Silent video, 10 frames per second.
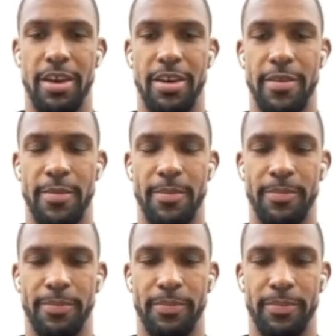The
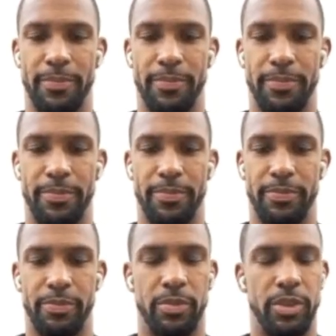
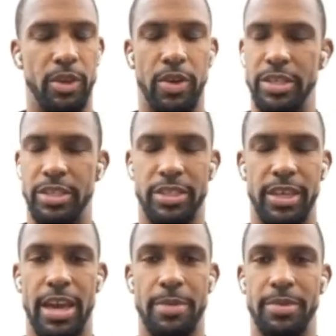craziest
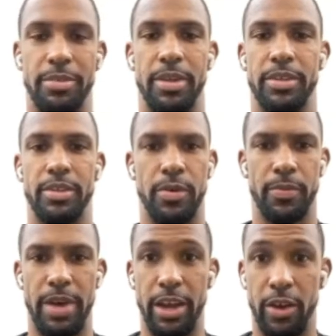thing happens to me.
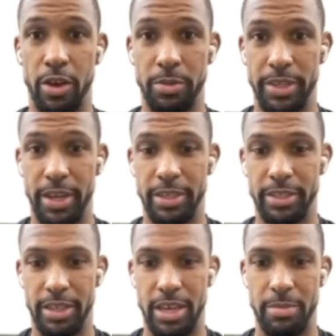So I go
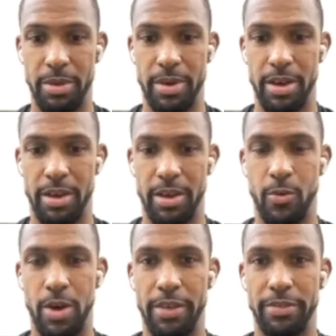upstairs, I'm in my
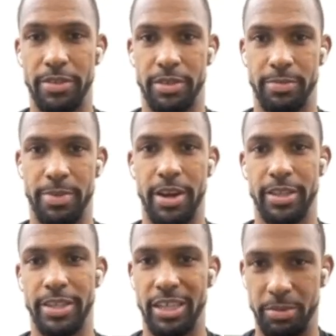wife's
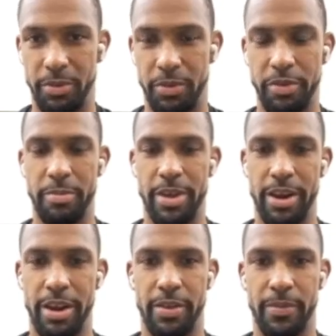parents' house before we were
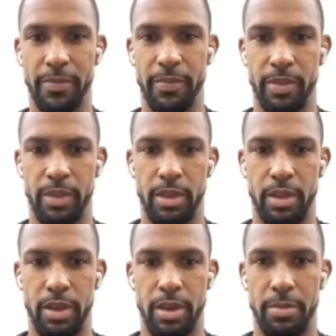married.
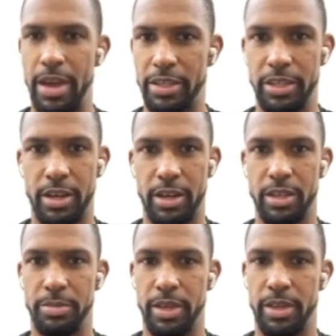My agent
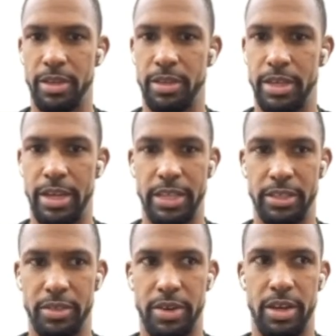calls me, says, I got
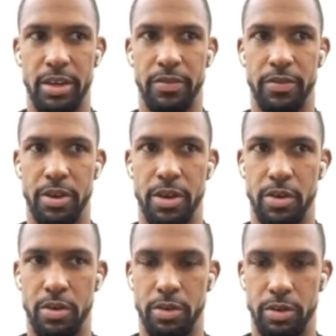this great deal for
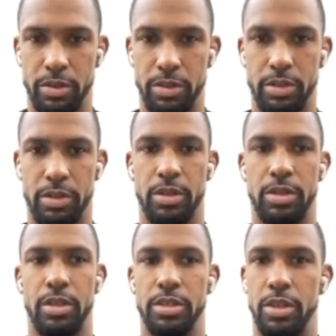you.
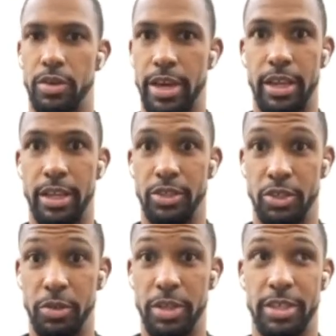I said, okay, let's
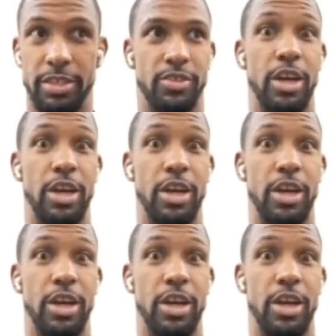do this.